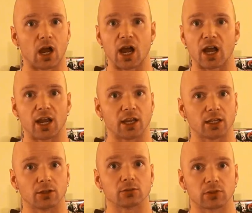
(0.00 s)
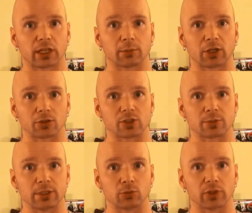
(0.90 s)
I like my girls
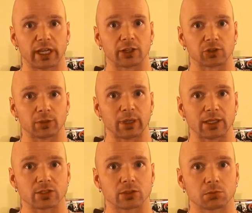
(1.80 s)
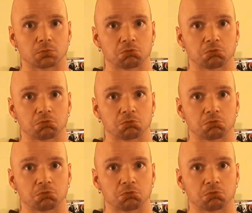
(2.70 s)
to be reality-based.